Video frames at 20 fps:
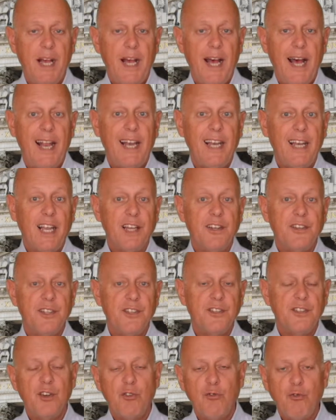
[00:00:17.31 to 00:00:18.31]
at
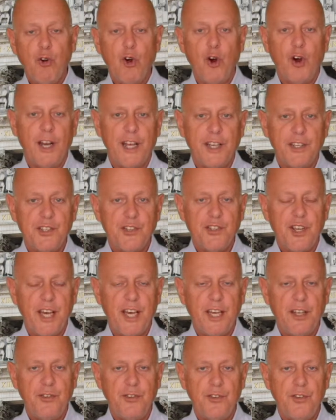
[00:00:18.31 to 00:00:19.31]
London's Royal
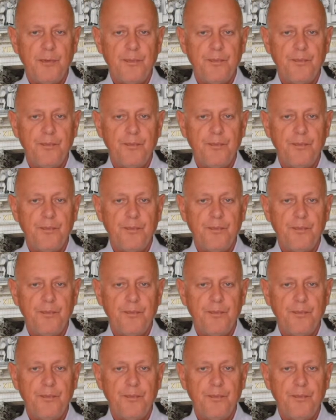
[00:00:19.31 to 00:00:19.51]
Exchange.